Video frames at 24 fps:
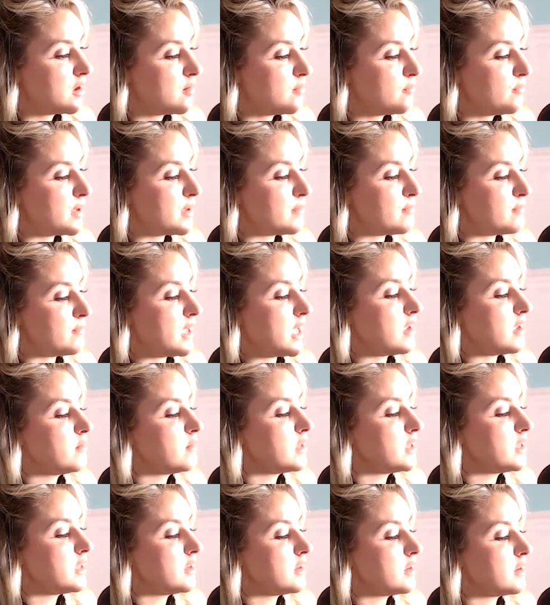but
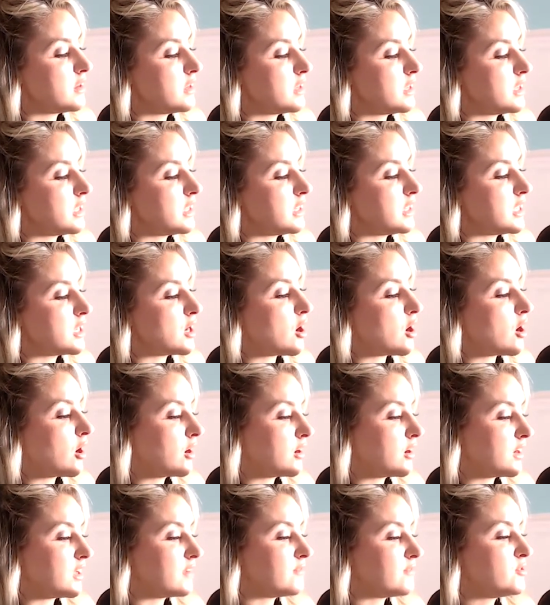maybe in the
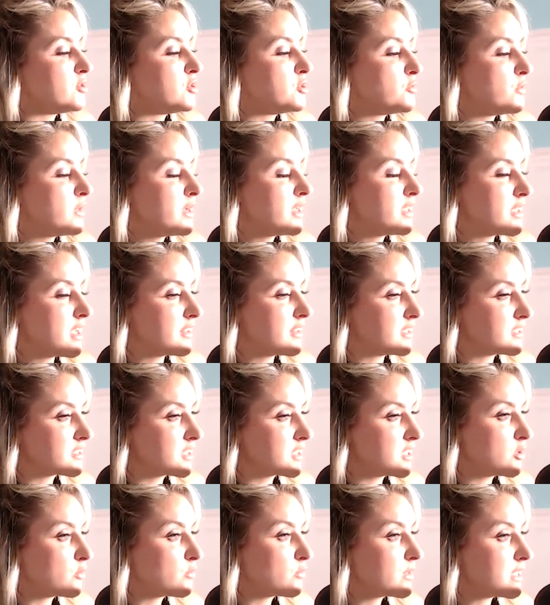art of doing that, that's
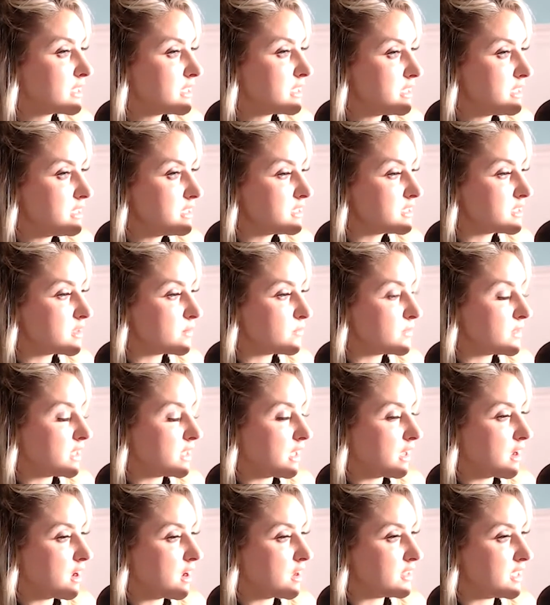going to release
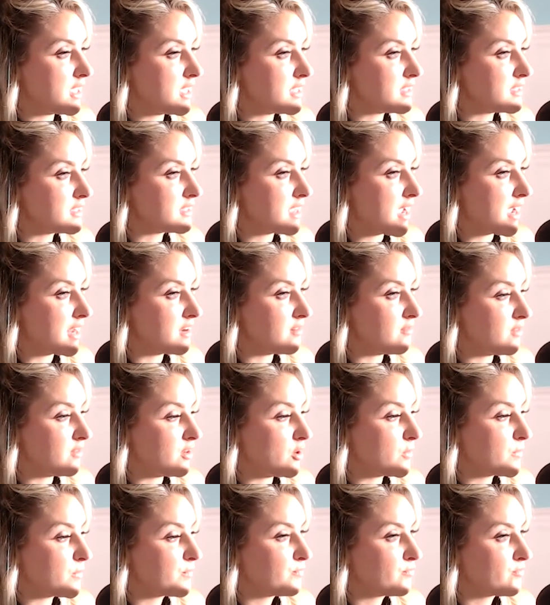something on the inside of
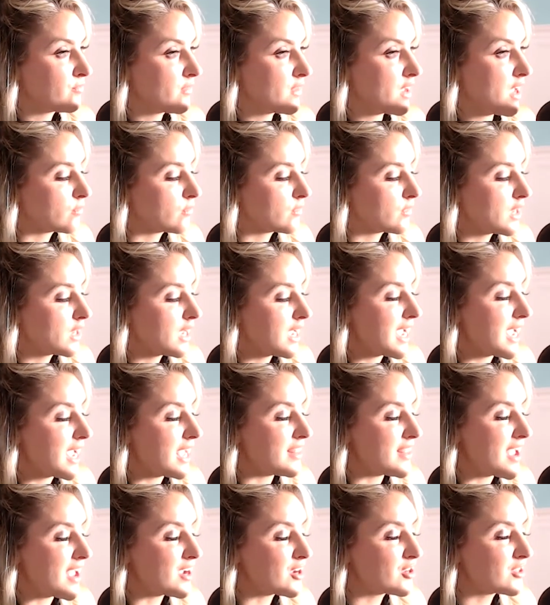you.
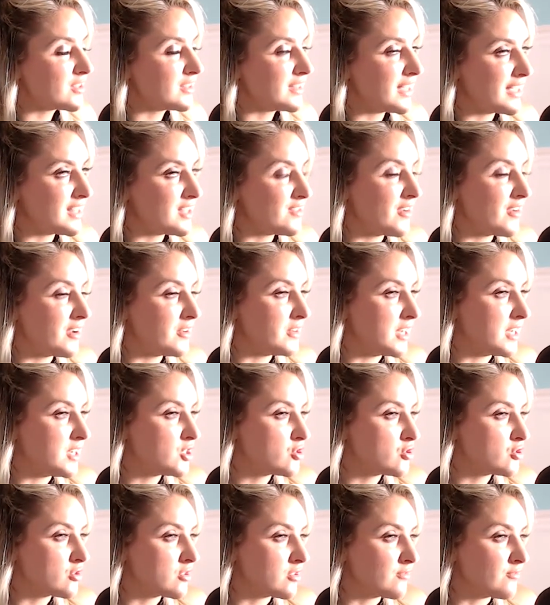And that could lay the
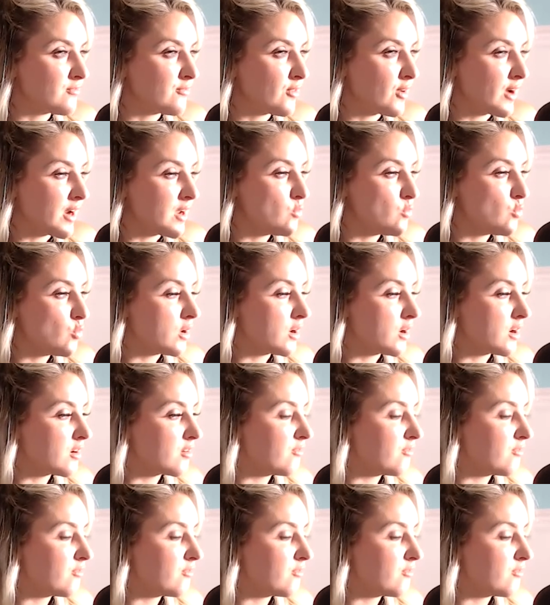foundation or the framework